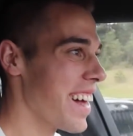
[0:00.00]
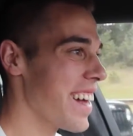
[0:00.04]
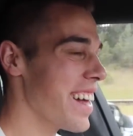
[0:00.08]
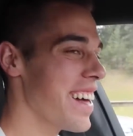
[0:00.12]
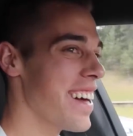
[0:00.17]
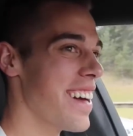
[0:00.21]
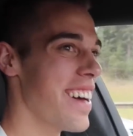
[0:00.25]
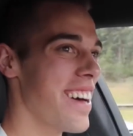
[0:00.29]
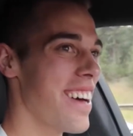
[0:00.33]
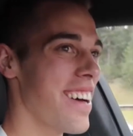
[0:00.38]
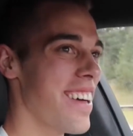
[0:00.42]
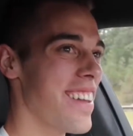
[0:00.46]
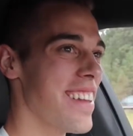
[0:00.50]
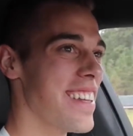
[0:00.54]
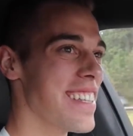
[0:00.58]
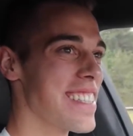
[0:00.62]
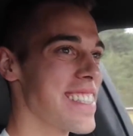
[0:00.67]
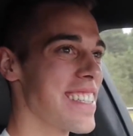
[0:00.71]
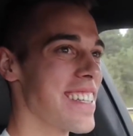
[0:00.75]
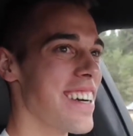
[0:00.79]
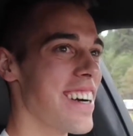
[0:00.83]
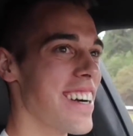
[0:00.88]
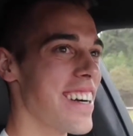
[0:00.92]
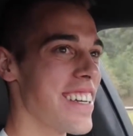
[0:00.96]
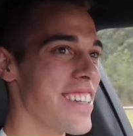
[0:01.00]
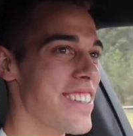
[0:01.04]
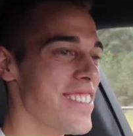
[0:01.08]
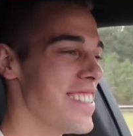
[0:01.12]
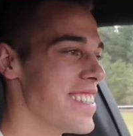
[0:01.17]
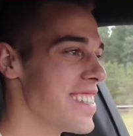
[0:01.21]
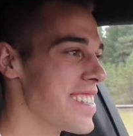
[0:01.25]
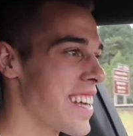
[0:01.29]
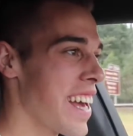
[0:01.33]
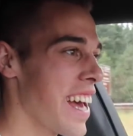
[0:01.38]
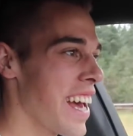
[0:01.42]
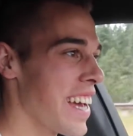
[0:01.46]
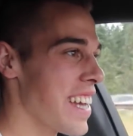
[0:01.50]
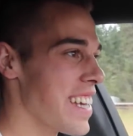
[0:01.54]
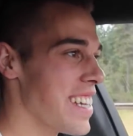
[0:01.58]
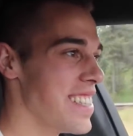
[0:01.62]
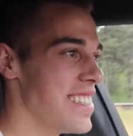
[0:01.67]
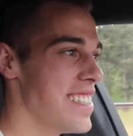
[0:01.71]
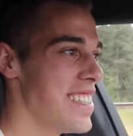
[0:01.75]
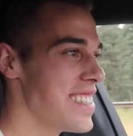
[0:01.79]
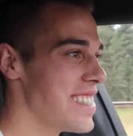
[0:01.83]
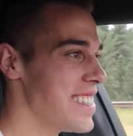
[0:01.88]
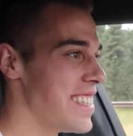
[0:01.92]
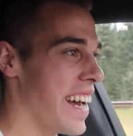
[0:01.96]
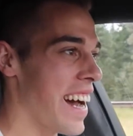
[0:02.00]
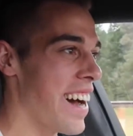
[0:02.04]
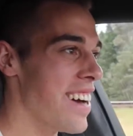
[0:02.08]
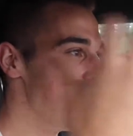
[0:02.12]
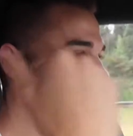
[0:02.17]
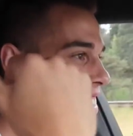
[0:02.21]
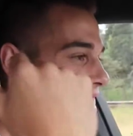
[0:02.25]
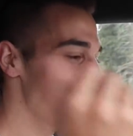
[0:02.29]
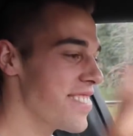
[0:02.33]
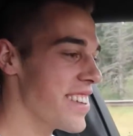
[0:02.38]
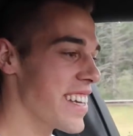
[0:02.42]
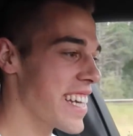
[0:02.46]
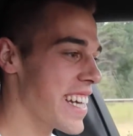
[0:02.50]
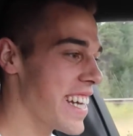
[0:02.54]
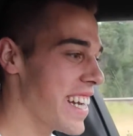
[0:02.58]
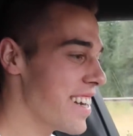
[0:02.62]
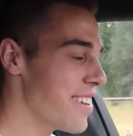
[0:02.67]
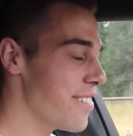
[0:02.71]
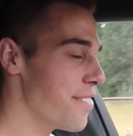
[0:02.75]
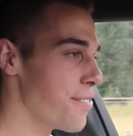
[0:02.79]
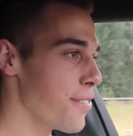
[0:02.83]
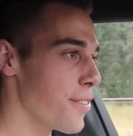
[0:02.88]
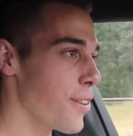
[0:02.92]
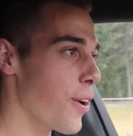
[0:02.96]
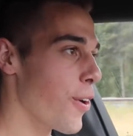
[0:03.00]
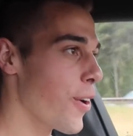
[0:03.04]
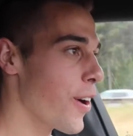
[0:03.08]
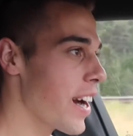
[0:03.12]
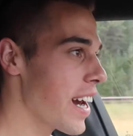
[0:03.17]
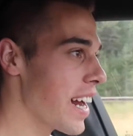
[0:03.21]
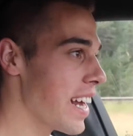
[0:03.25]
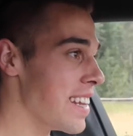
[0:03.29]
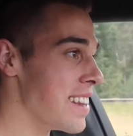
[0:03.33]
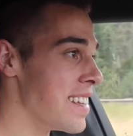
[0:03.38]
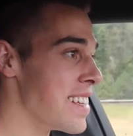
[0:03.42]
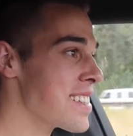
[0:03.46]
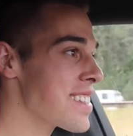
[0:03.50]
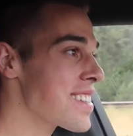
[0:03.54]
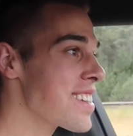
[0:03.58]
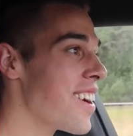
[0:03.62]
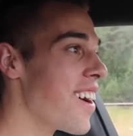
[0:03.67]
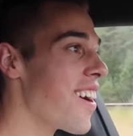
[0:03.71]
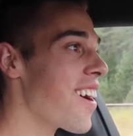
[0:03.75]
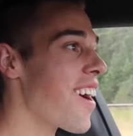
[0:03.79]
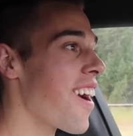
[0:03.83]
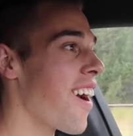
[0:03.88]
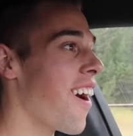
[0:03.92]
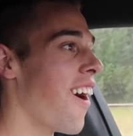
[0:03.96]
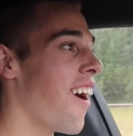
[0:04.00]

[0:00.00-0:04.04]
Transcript: Oh, this car, you just downshift the gear, floor it, and this car